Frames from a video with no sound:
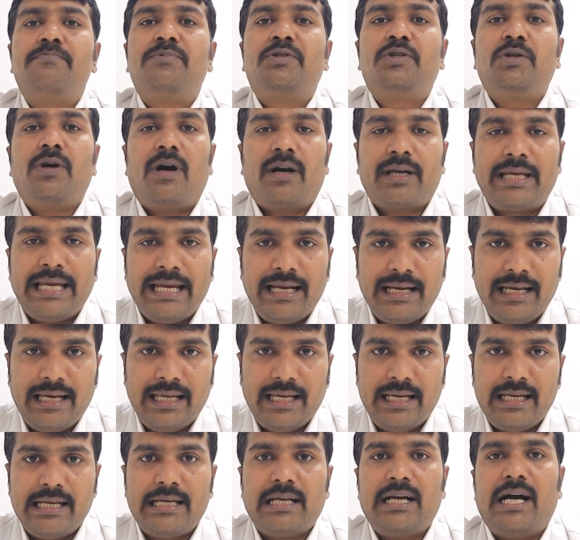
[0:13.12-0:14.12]

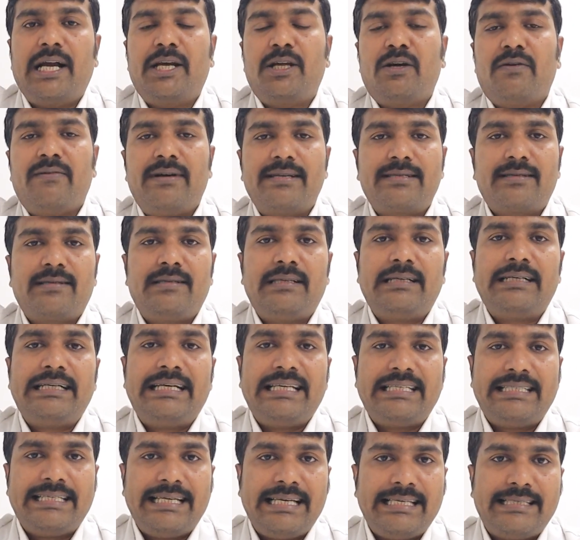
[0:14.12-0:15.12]
Shockingly, cardiovascular
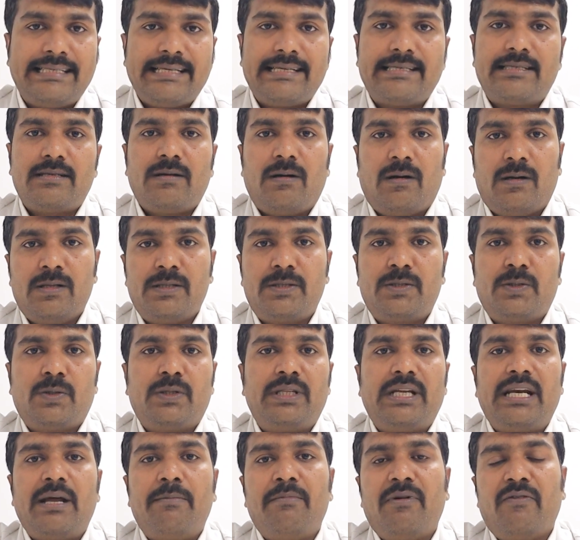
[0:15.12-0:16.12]
disease is also
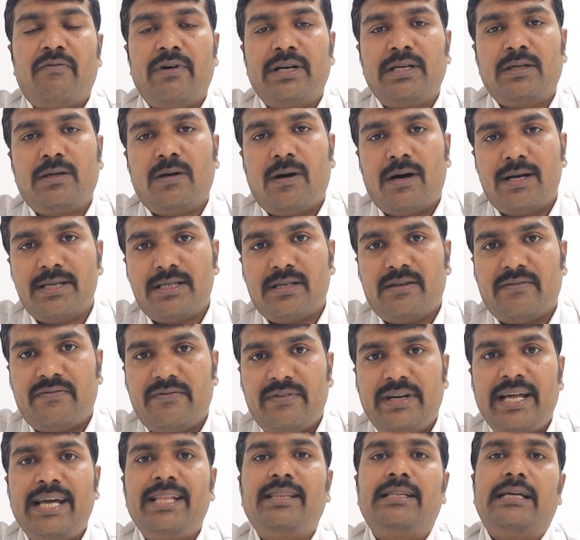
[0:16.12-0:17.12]
the number one cause of
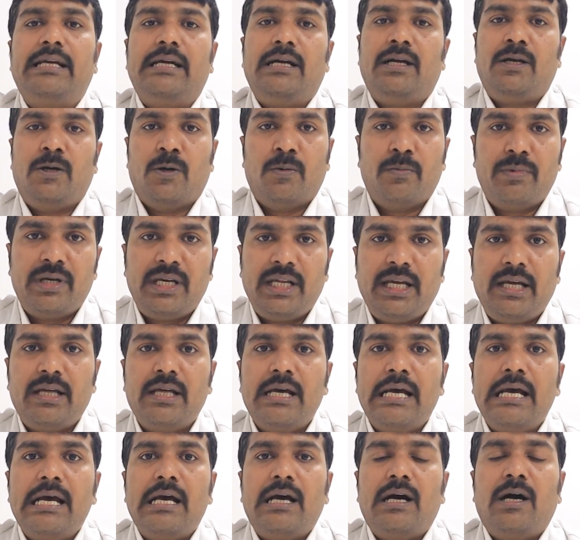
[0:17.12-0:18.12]
death globally.
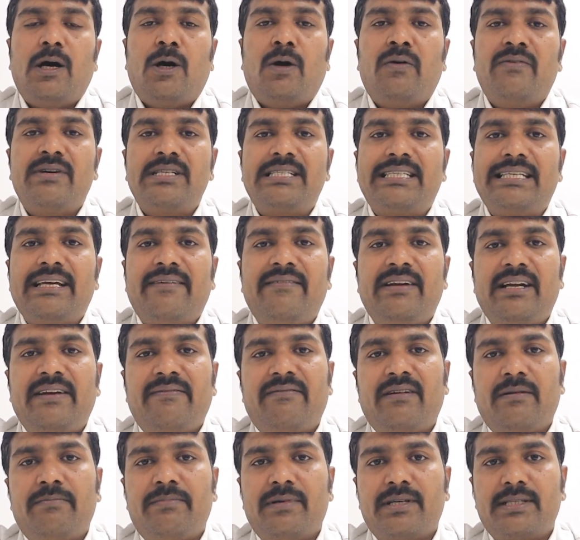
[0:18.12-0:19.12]
Over
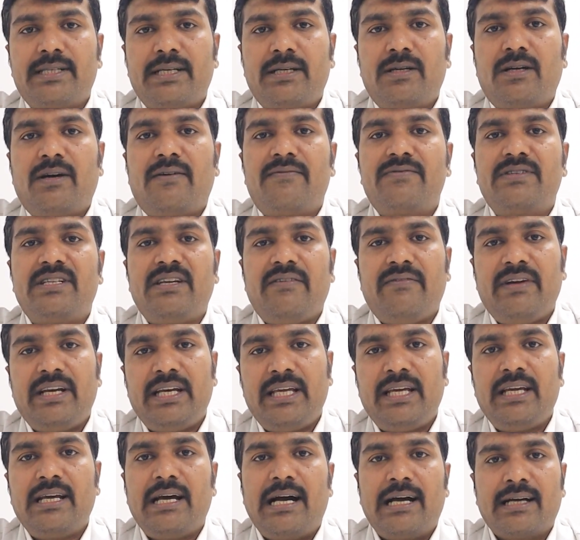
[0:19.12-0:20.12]
75% of
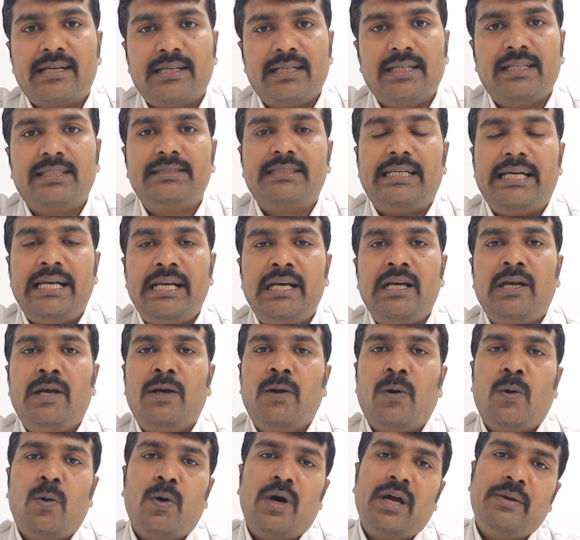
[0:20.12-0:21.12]
CVD occur in
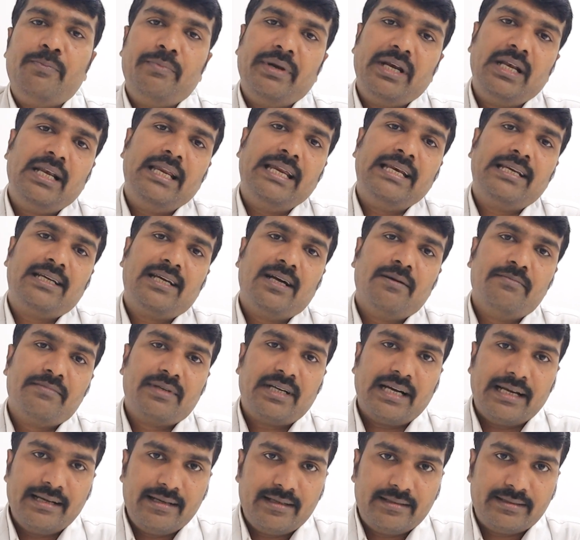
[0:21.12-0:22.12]
low and middle income
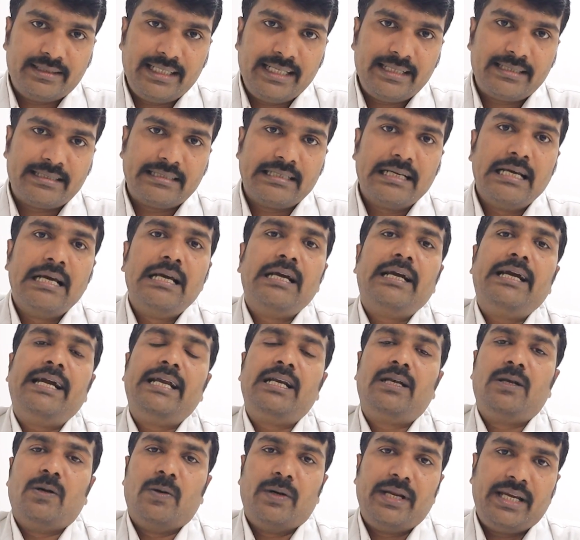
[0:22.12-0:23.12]
countries,
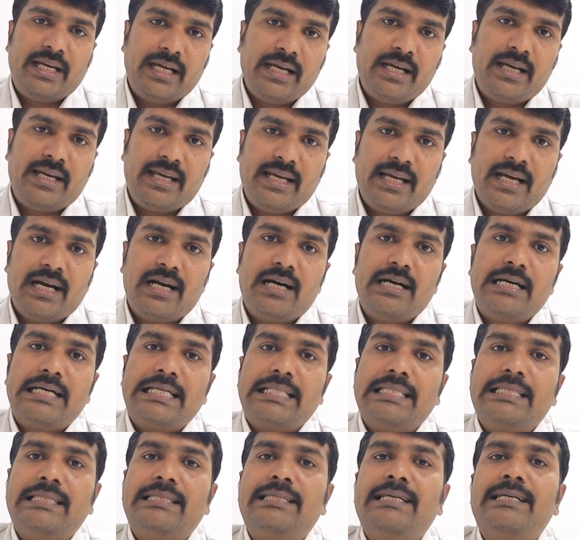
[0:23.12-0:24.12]
including India.
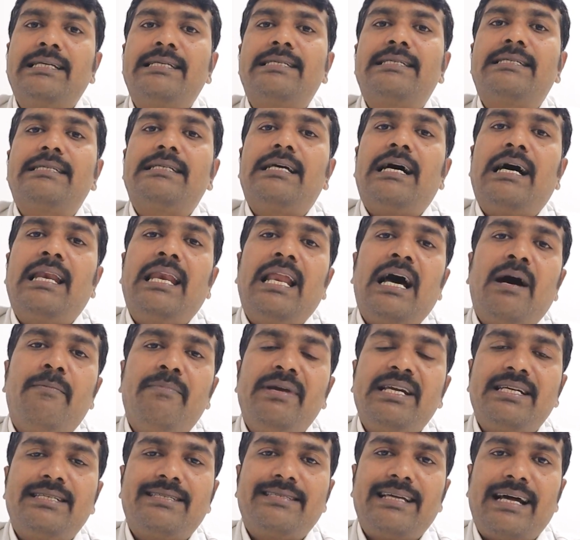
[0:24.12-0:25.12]
This
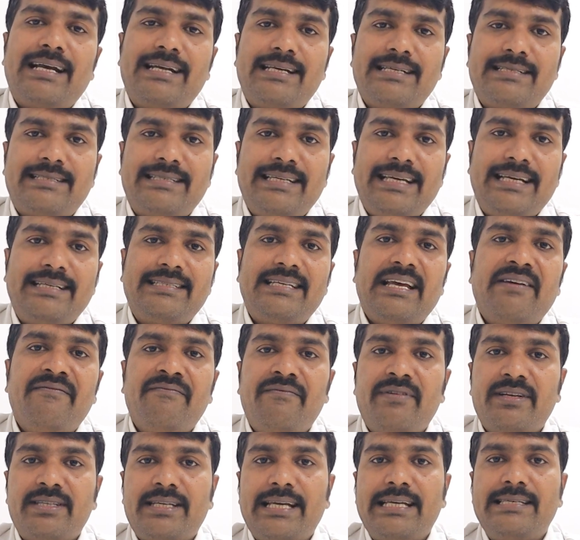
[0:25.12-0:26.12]
alarming statistics
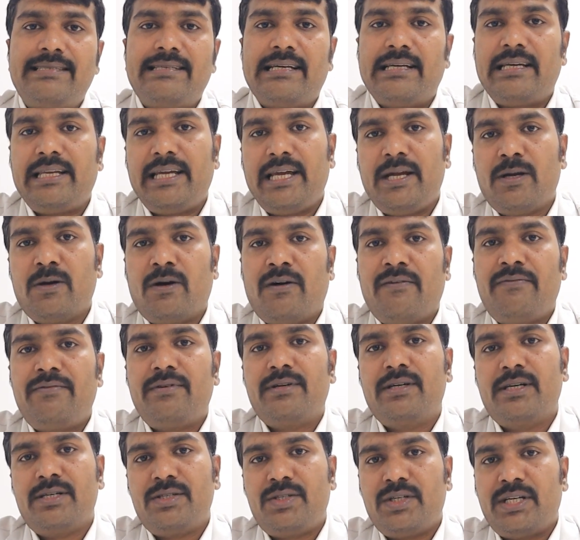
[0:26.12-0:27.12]
emphasize the need of
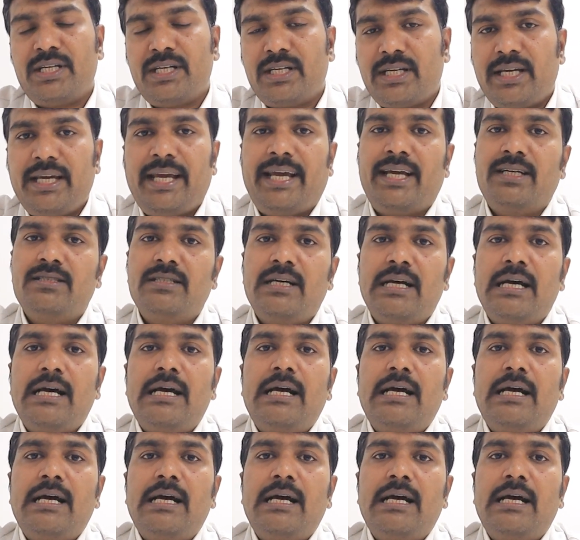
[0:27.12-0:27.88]
urgent care.